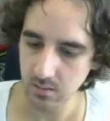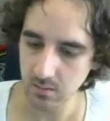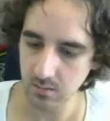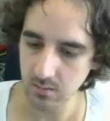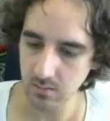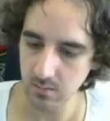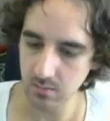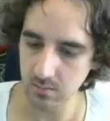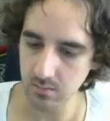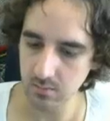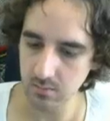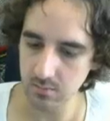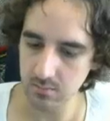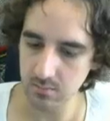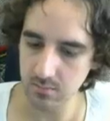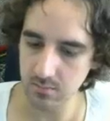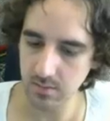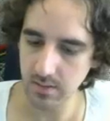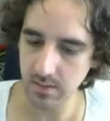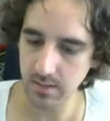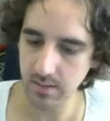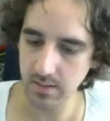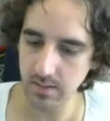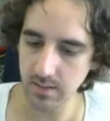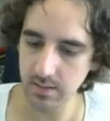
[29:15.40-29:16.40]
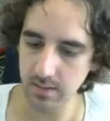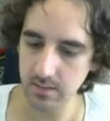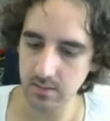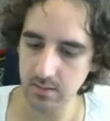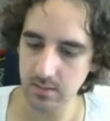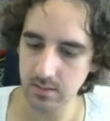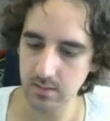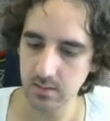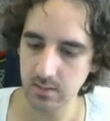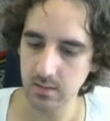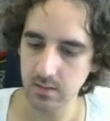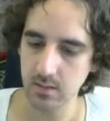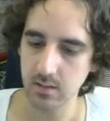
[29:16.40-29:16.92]
Alright.
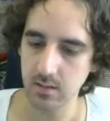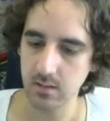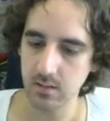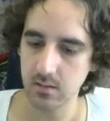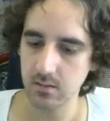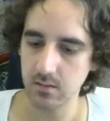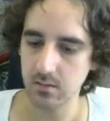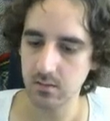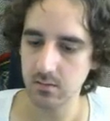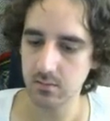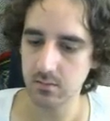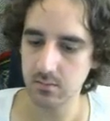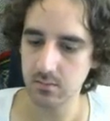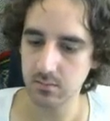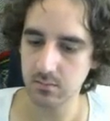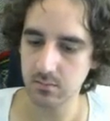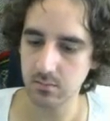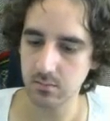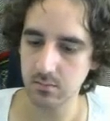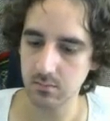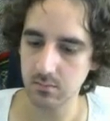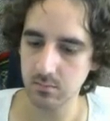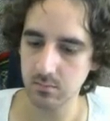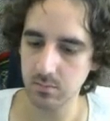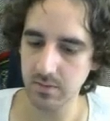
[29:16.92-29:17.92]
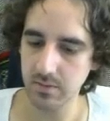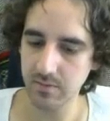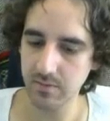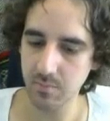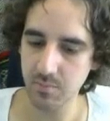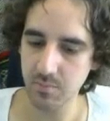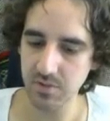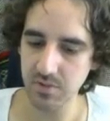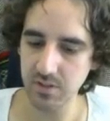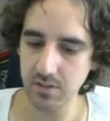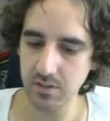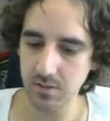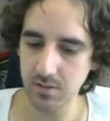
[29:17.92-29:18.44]
So we have a
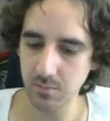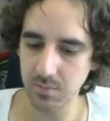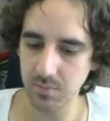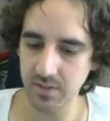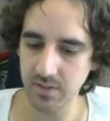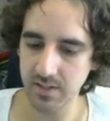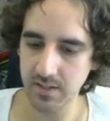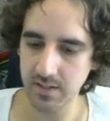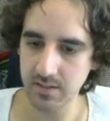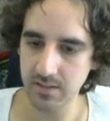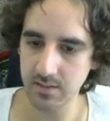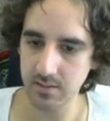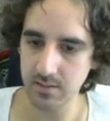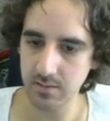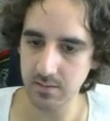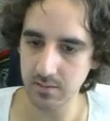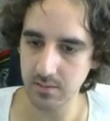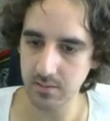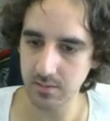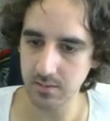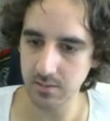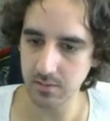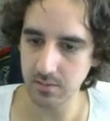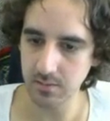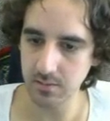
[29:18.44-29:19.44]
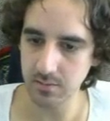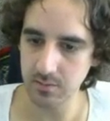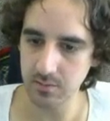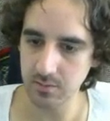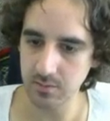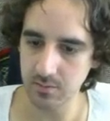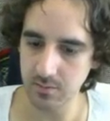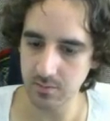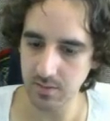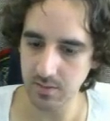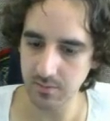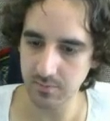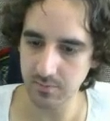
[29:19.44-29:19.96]
pretty complicated Nuke
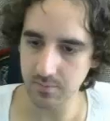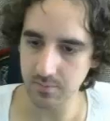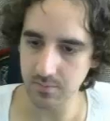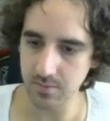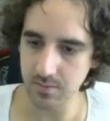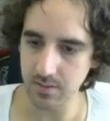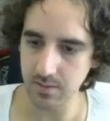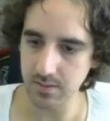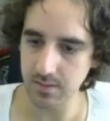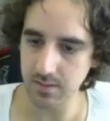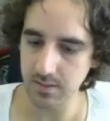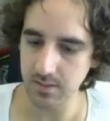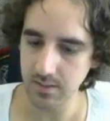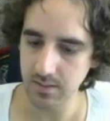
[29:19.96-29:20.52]
graph already.